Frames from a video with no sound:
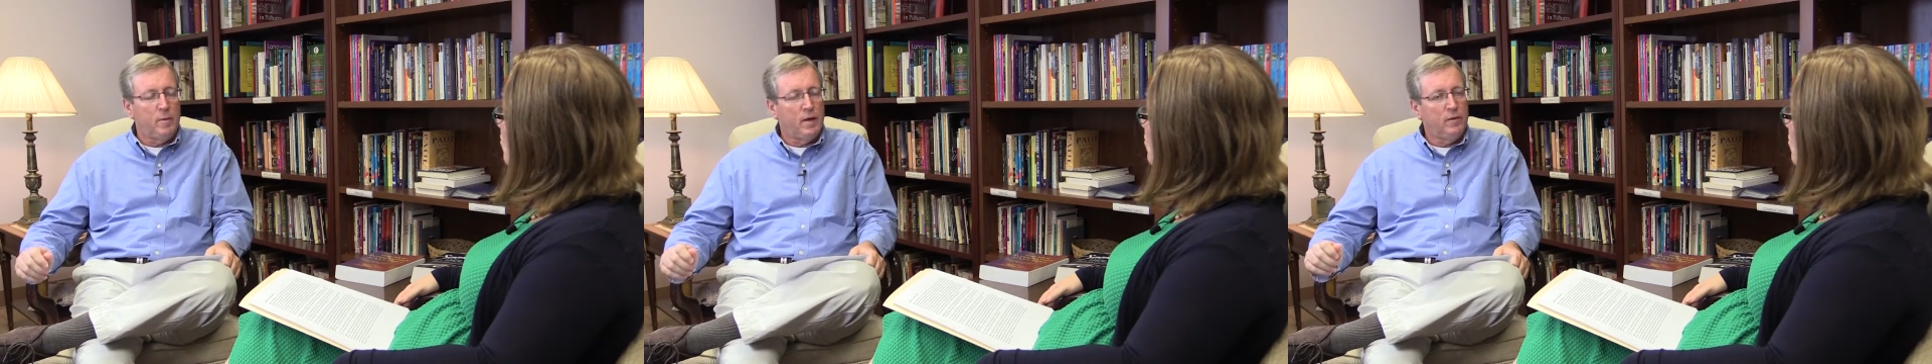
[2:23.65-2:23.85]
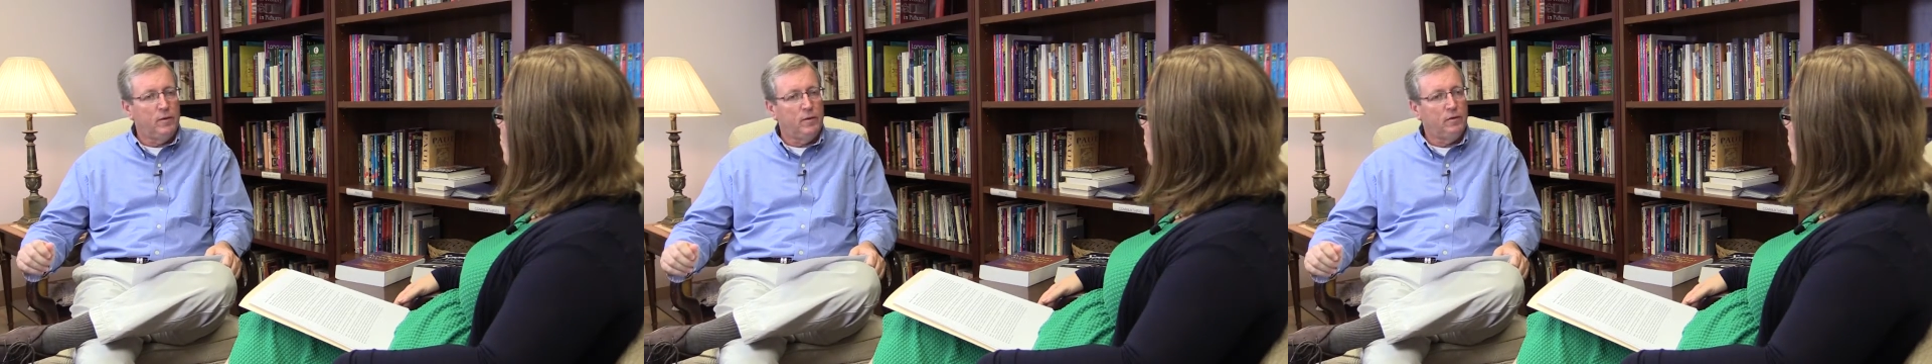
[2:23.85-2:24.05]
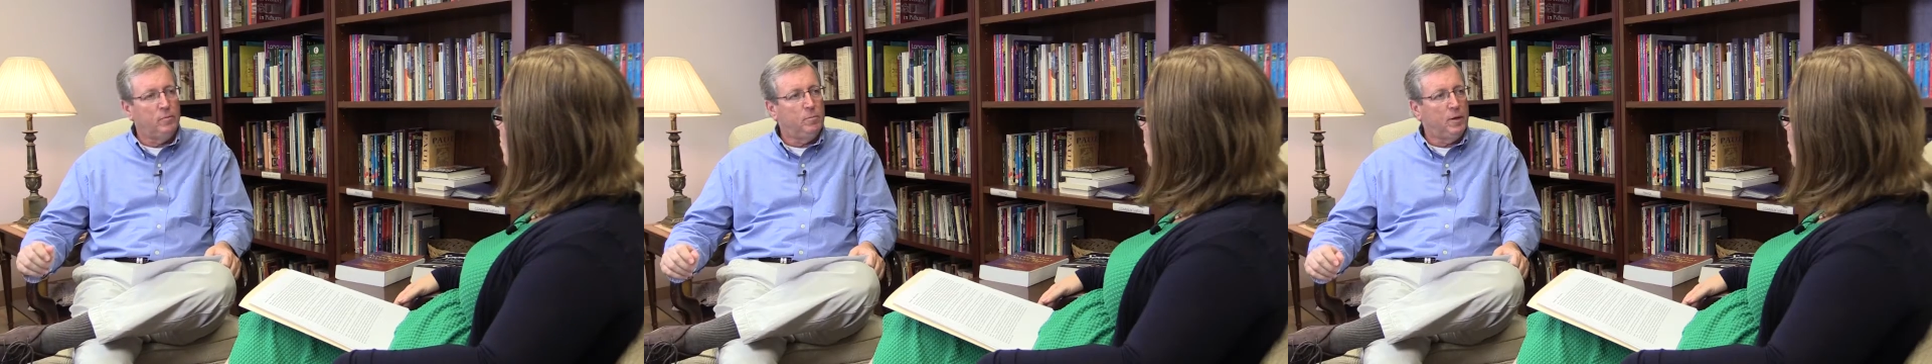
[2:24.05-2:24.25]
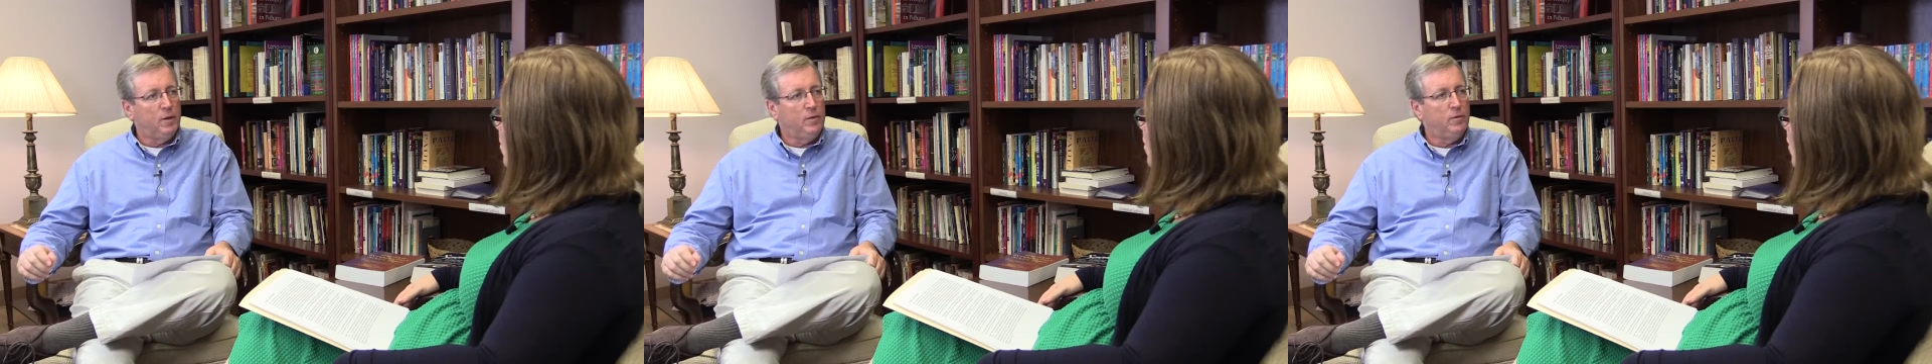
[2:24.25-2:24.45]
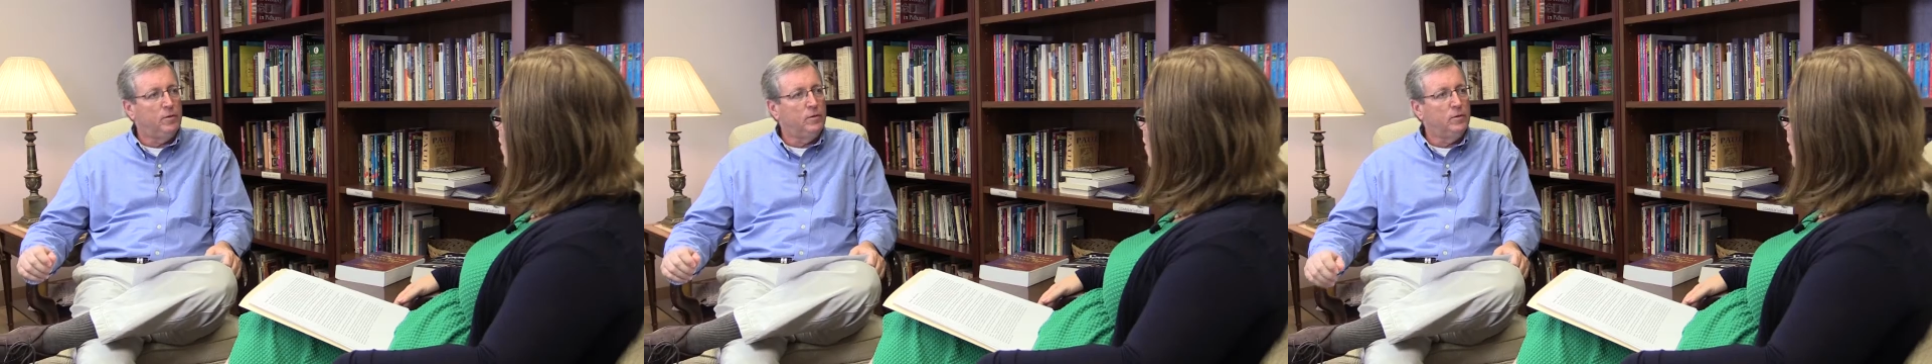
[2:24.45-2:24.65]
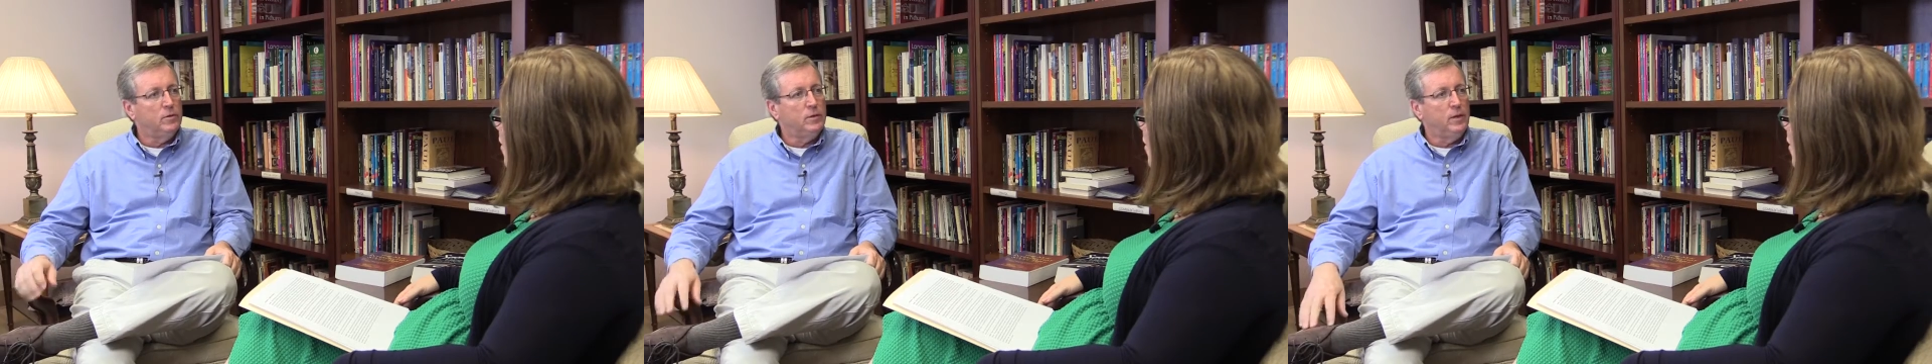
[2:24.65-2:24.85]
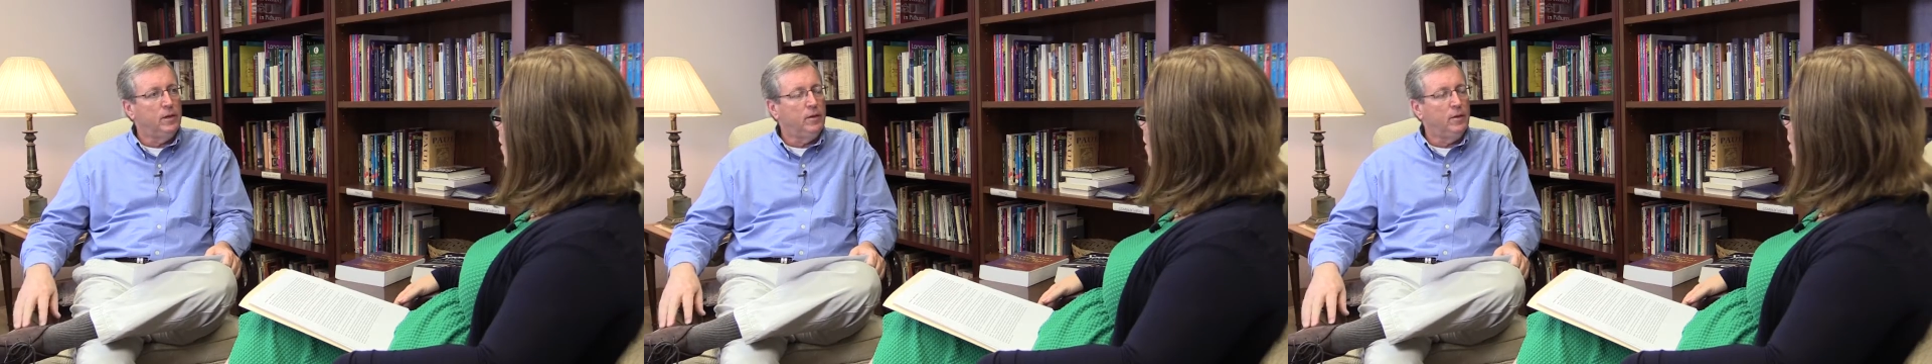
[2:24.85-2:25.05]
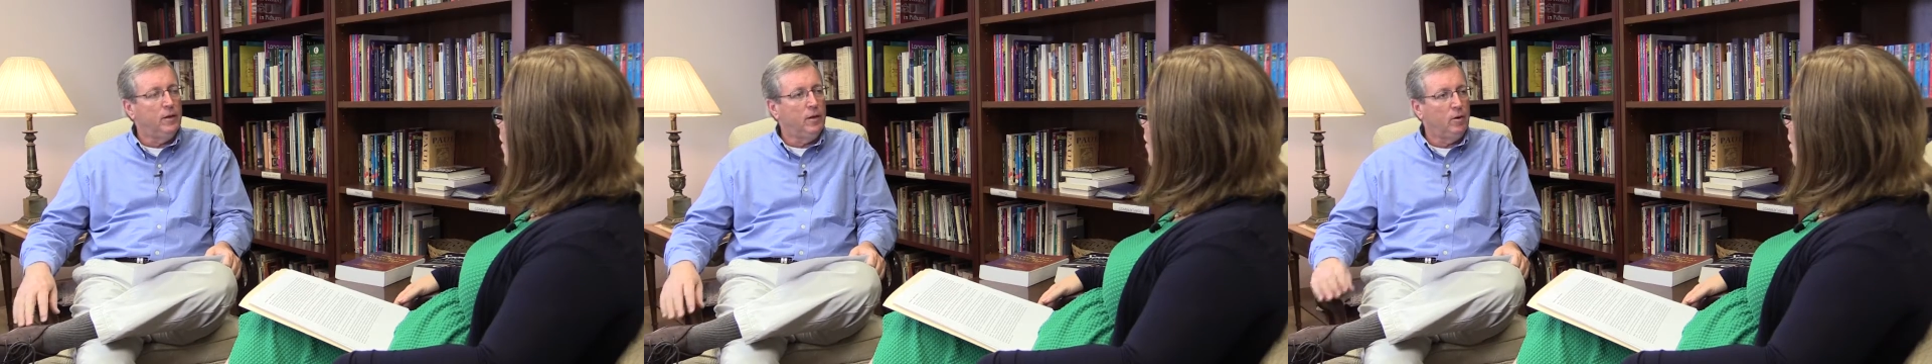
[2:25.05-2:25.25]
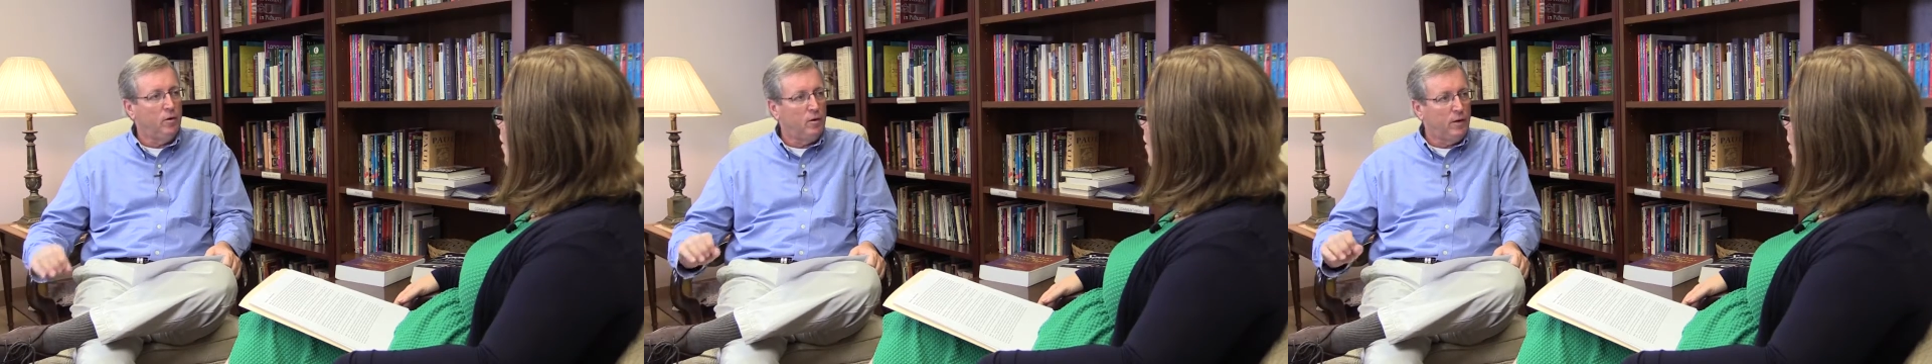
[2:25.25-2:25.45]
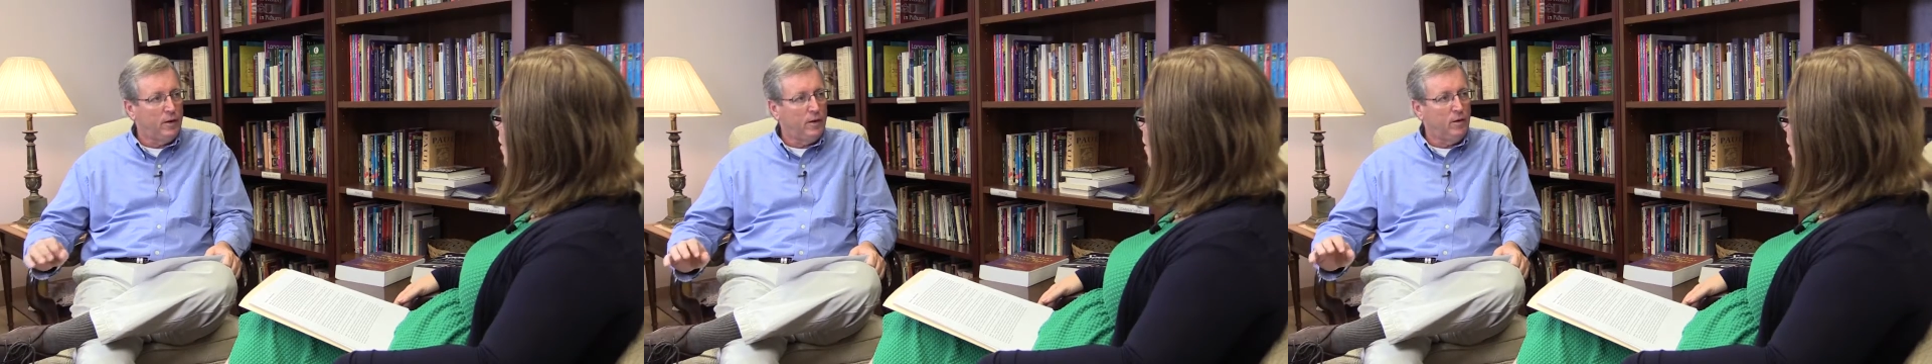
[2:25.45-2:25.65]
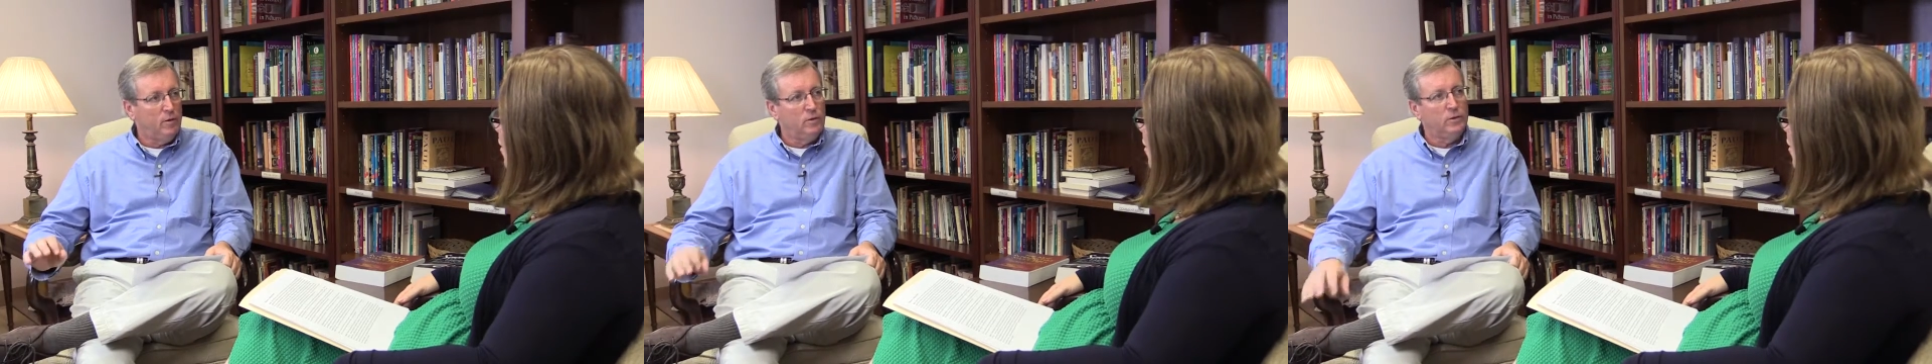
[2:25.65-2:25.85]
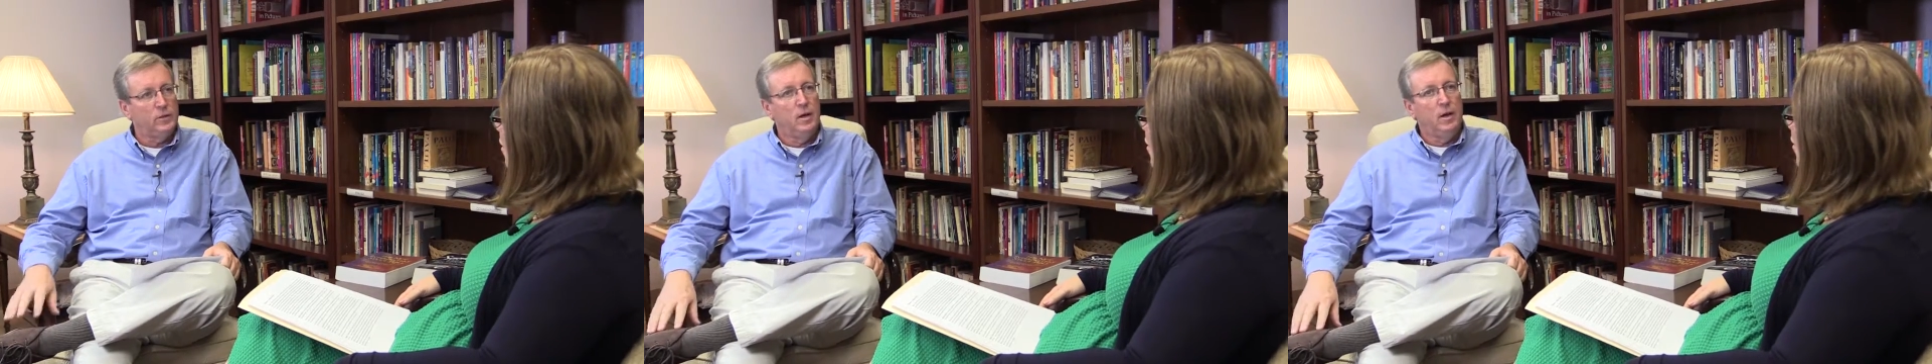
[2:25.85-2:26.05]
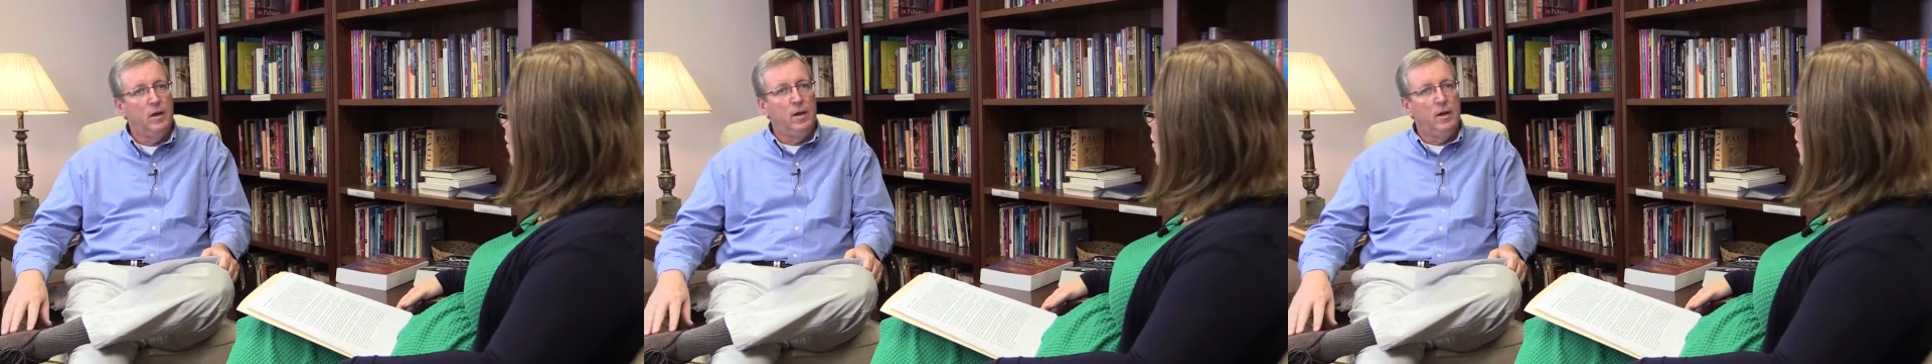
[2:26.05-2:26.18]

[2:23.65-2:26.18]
Methodist ministers in the early years,